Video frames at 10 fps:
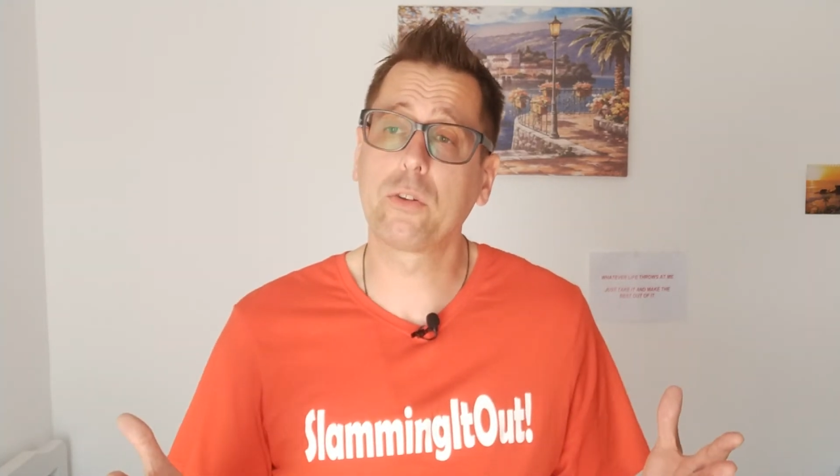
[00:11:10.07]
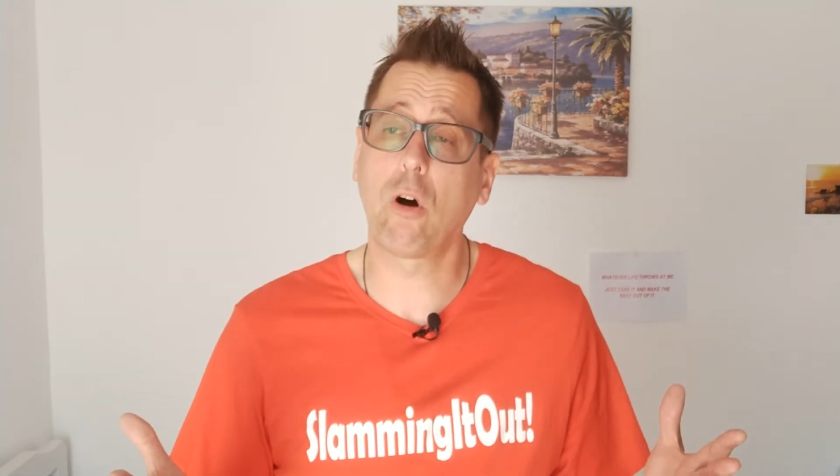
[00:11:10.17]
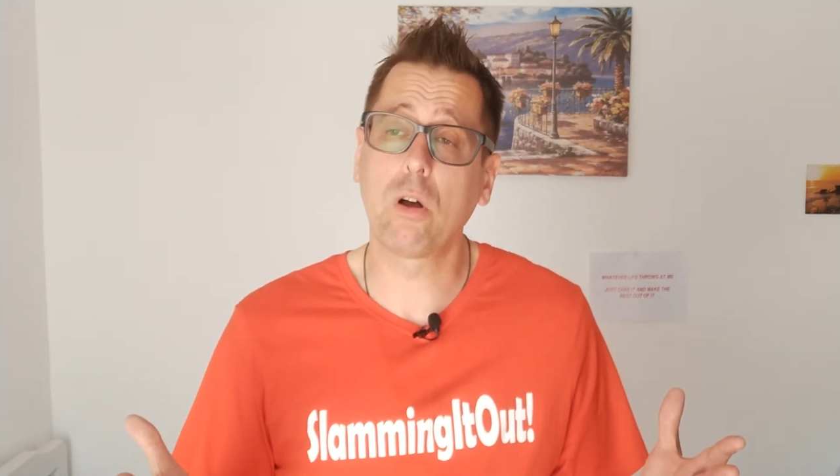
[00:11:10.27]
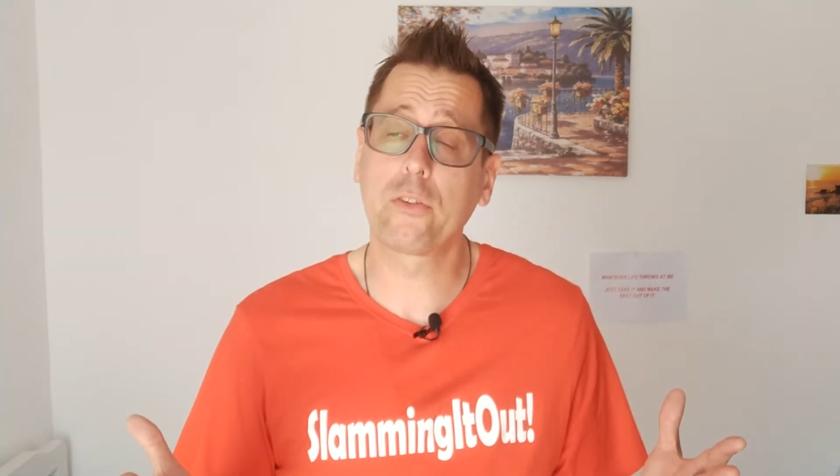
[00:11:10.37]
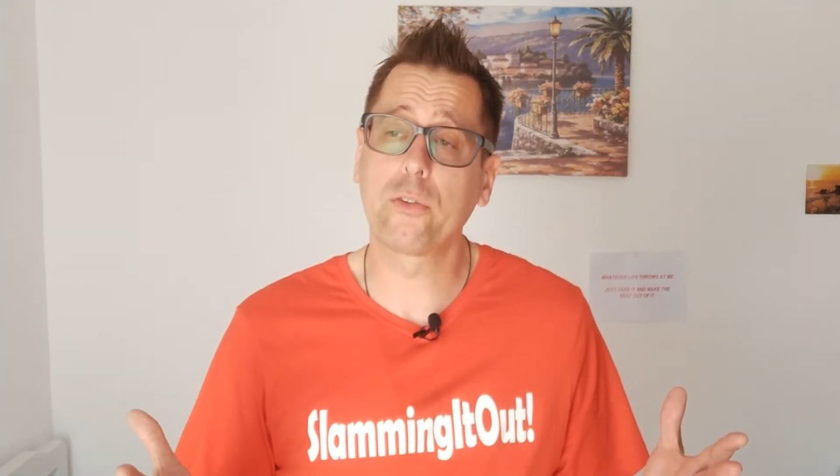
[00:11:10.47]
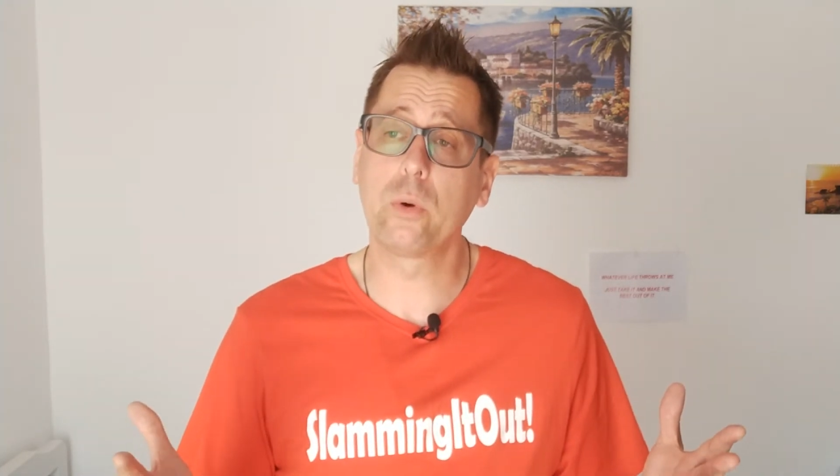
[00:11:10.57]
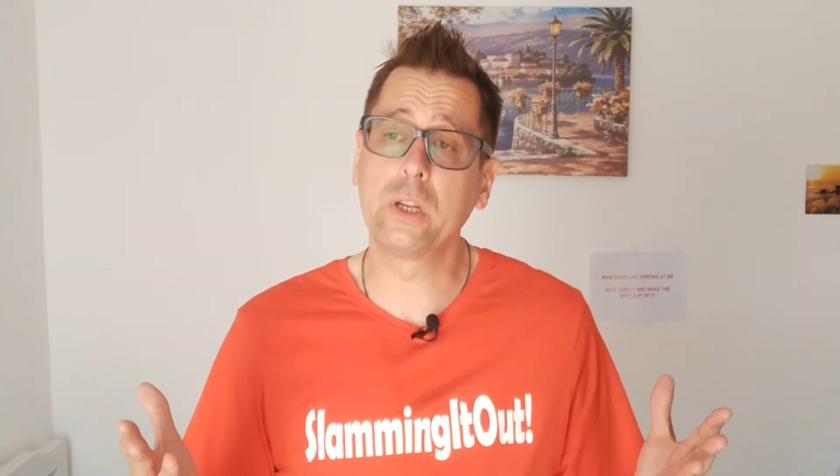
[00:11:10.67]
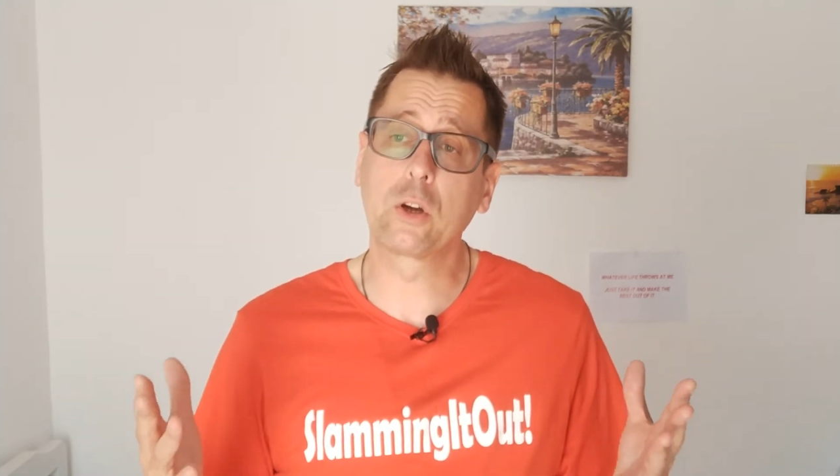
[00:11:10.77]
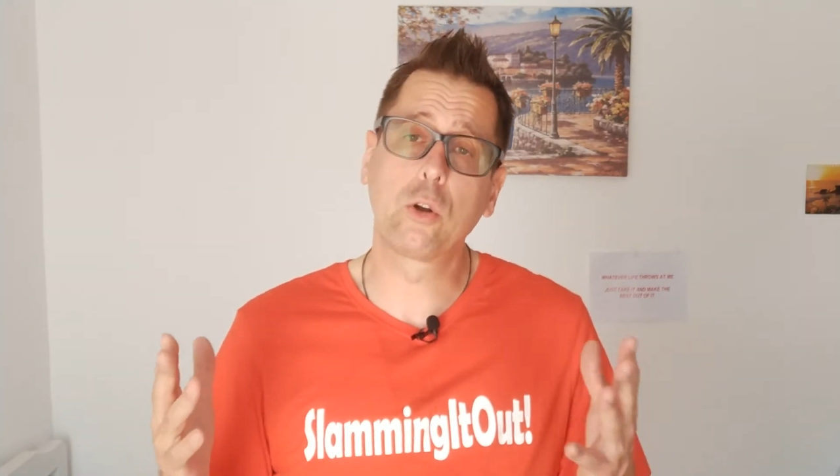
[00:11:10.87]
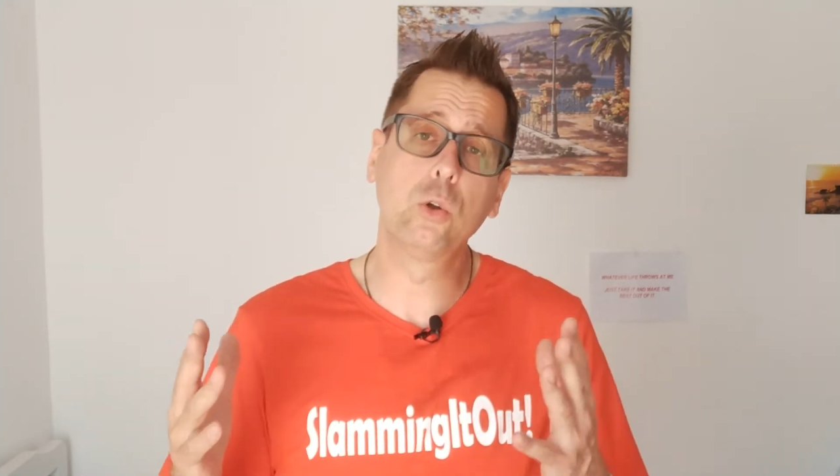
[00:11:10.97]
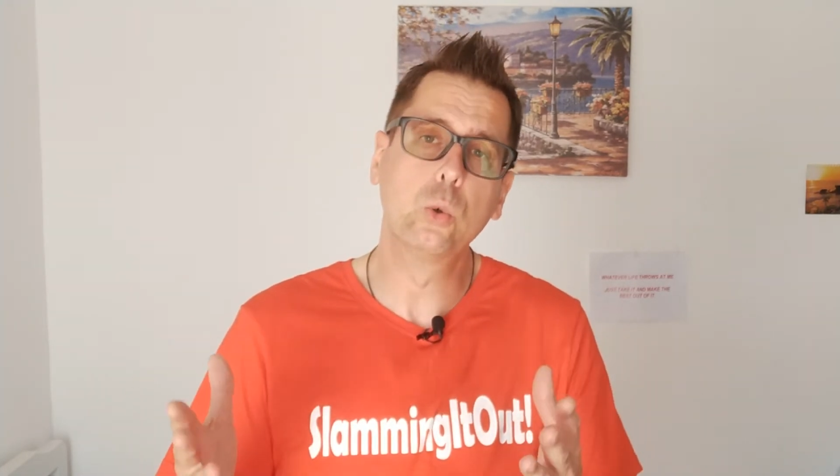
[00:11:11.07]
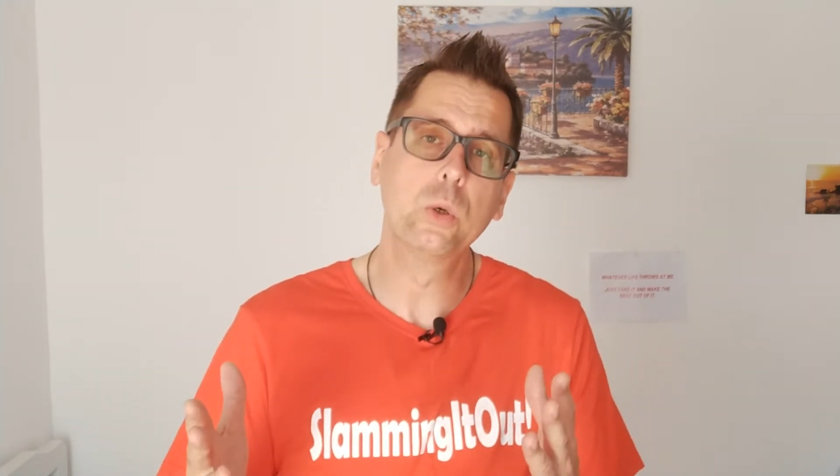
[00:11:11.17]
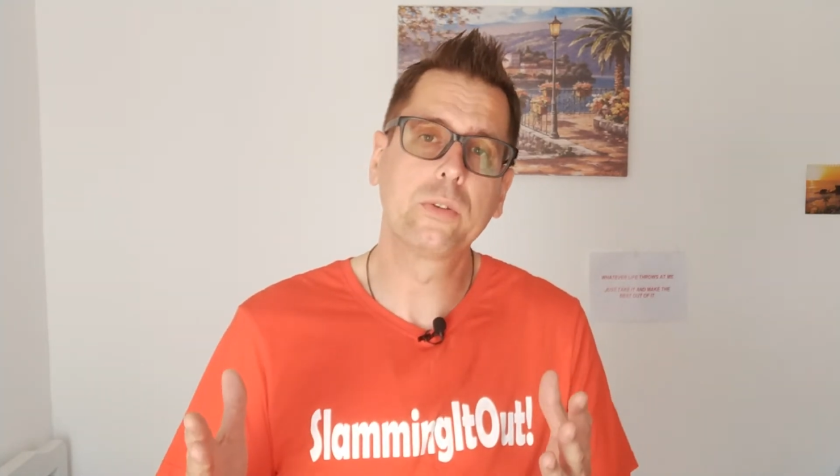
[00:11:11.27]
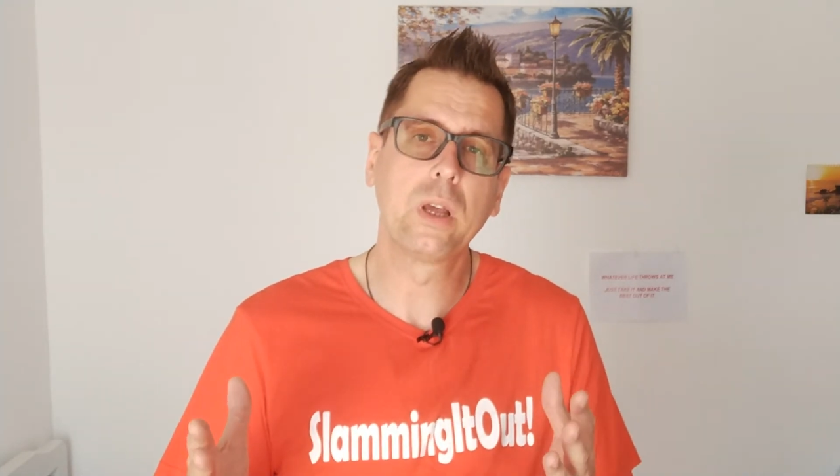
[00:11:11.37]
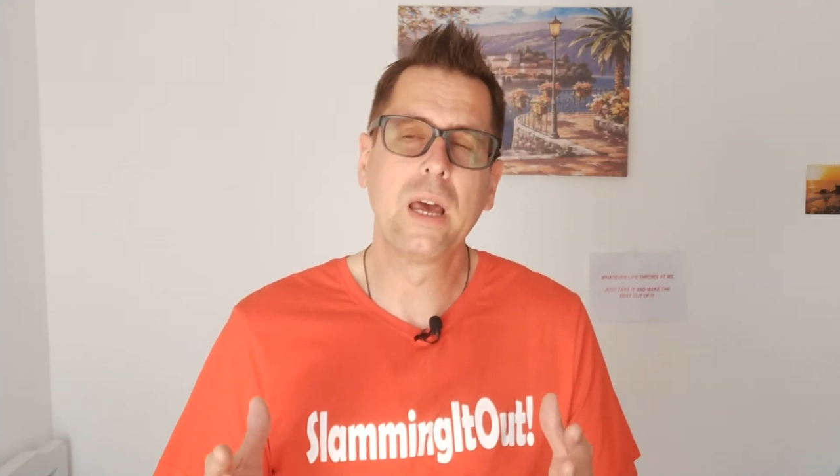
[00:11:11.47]
also
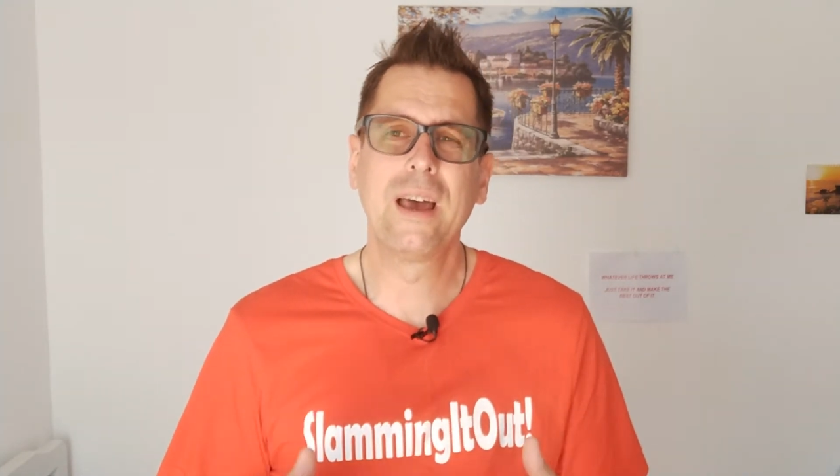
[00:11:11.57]
include